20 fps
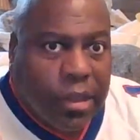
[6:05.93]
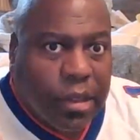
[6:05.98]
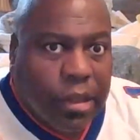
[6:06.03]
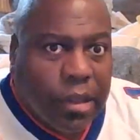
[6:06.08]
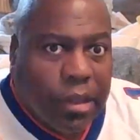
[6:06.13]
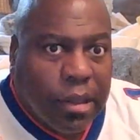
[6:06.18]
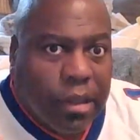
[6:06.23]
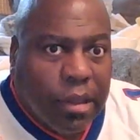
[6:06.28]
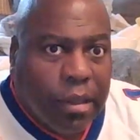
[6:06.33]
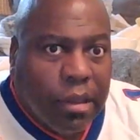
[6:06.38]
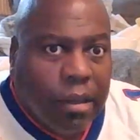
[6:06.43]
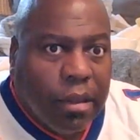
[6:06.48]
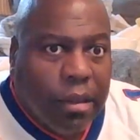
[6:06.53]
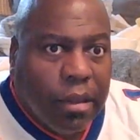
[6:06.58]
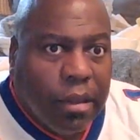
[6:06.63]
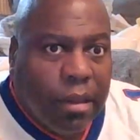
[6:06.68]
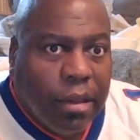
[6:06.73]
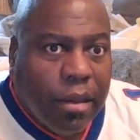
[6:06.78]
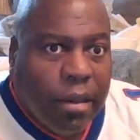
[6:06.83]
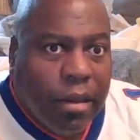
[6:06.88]

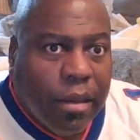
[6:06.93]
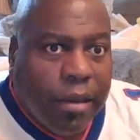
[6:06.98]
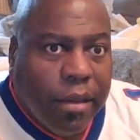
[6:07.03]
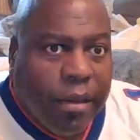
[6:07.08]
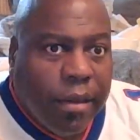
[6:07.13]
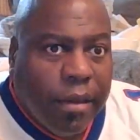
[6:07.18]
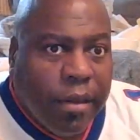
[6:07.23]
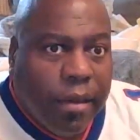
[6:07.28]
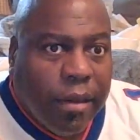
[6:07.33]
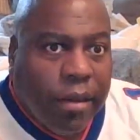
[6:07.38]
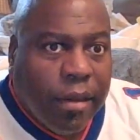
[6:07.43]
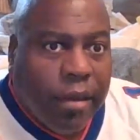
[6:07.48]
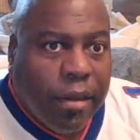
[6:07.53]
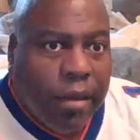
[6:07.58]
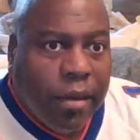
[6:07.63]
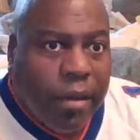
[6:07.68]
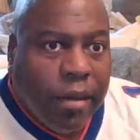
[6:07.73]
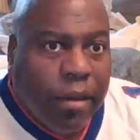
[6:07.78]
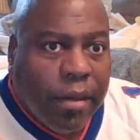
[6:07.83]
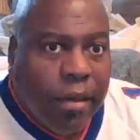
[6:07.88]
Nobody speaks.